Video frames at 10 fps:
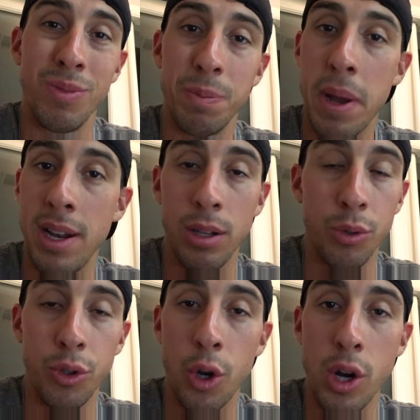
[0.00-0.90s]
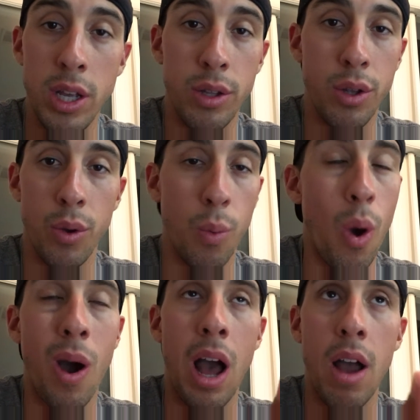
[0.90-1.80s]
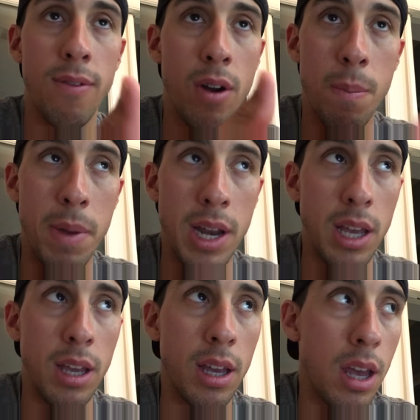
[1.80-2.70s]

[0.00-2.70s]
spending those 30 to however many